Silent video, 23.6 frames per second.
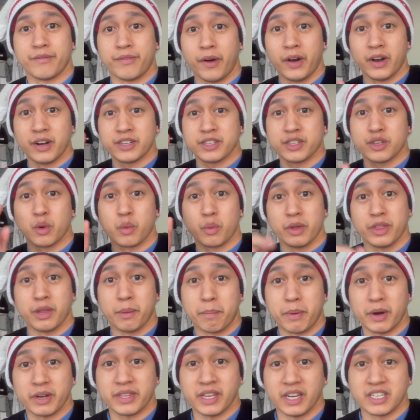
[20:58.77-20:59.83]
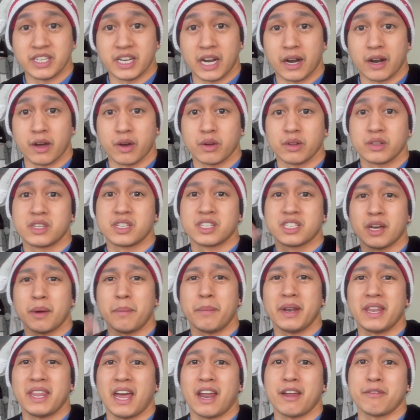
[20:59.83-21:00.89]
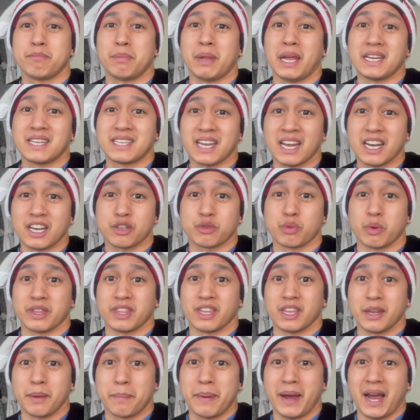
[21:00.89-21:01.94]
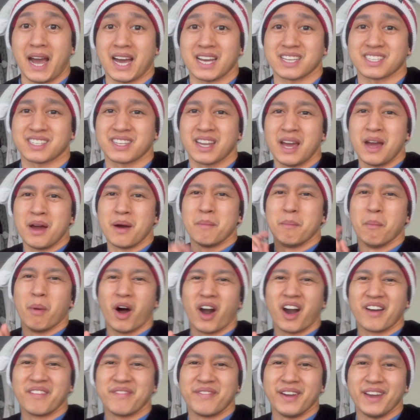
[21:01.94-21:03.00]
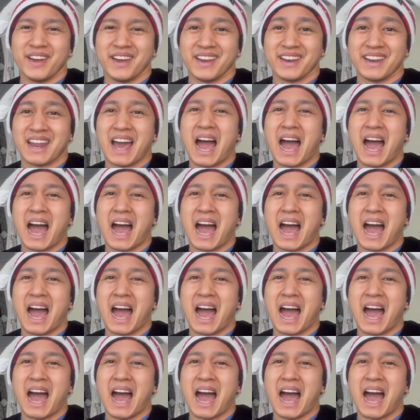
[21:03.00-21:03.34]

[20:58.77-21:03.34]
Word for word: First, with a birthday shout out to somebody that I've played tennis with in the past, Marvin.